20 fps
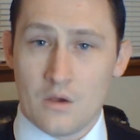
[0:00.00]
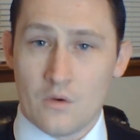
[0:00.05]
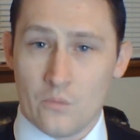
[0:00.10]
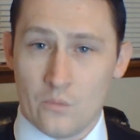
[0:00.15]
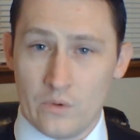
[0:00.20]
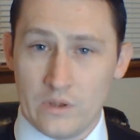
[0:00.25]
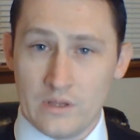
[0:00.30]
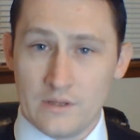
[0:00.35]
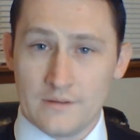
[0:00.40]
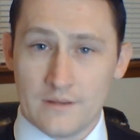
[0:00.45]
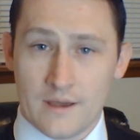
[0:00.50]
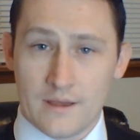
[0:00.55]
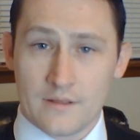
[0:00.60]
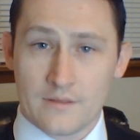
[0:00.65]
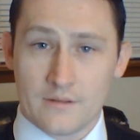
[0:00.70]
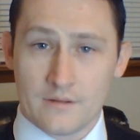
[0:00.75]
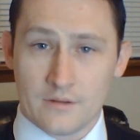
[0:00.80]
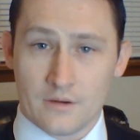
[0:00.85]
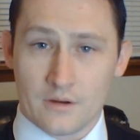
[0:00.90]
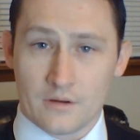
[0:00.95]
We die in
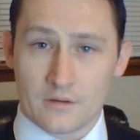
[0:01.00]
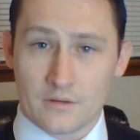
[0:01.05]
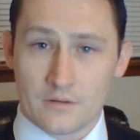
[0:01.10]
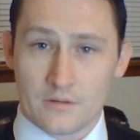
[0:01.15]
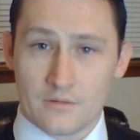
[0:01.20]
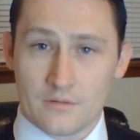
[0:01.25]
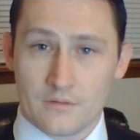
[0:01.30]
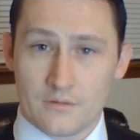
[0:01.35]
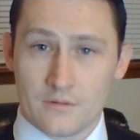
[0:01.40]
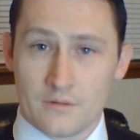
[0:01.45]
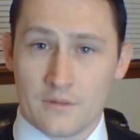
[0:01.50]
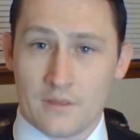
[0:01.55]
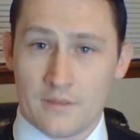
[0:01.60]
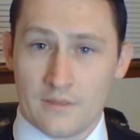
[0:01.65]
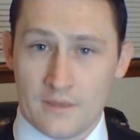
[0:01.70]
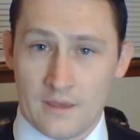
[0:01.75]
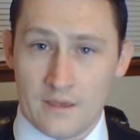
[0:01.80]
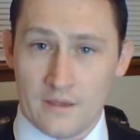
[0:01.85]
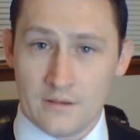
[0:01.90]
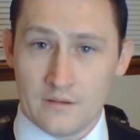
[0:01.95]
the dark so that
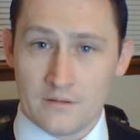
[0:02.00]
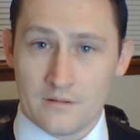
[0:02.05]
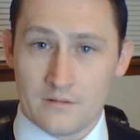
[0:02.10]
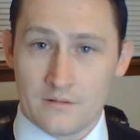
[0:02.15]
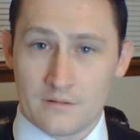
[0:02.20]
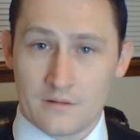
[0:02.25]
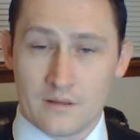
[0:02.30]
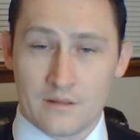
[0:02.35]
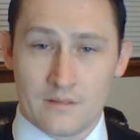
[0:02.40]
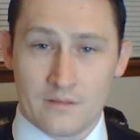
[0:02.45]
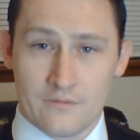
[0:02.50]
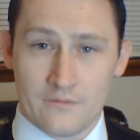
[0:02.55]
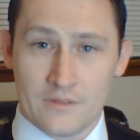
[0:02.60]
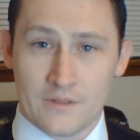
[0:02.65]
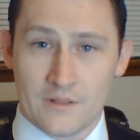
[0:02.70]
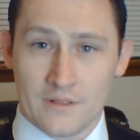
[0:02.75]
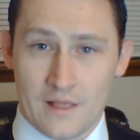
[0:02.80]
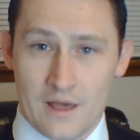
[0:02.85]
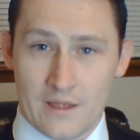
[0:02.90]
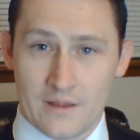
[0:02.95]
they can live in
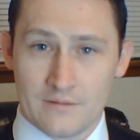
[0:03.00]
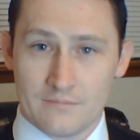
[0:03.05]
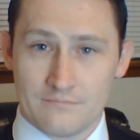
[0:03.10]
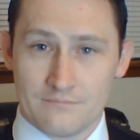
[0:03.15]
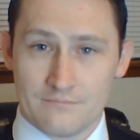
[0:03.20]
the light.